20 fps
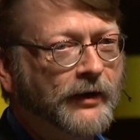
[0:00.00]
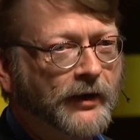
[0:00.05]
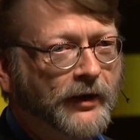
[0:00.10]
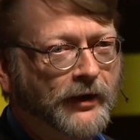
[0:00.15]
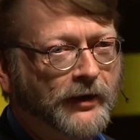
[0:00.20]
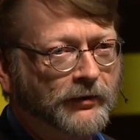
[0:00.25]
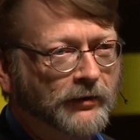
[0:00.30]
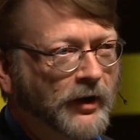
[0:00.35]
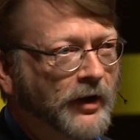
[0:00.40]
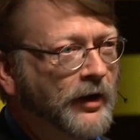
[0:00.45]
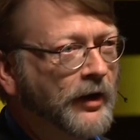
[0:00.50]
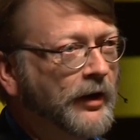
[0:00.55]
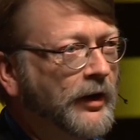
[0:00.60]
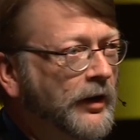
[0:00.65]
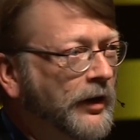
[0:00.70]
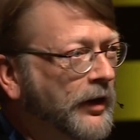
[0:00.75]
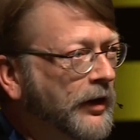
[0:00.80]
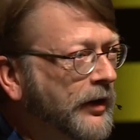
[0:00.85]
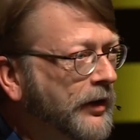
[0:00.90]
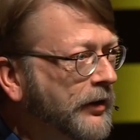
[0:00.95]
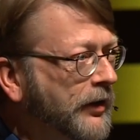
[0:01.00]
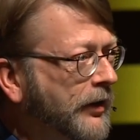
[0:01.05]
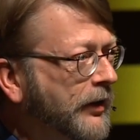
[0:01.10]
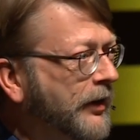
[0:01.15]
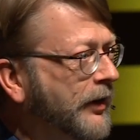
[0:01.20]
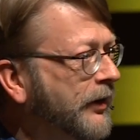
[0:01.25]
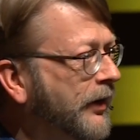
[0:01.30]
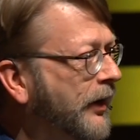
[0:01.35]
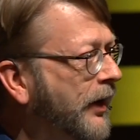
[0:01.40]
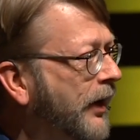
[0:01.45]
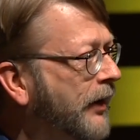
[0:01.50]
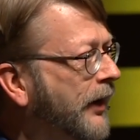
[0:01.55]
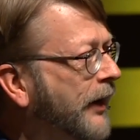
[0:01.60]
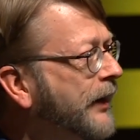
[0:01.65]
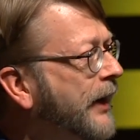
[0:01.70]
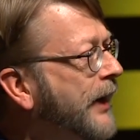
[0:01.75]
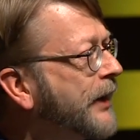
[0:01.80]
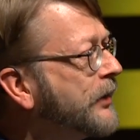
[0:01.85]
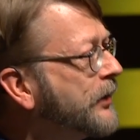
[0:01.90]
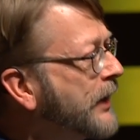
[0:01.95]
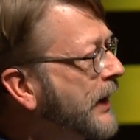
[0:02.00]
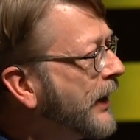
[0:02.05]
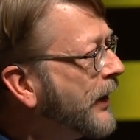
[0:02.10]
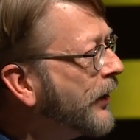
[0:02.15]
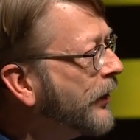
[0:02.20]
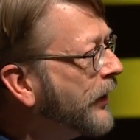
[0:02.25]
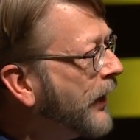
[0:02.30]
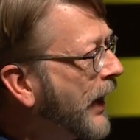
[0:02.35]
an idea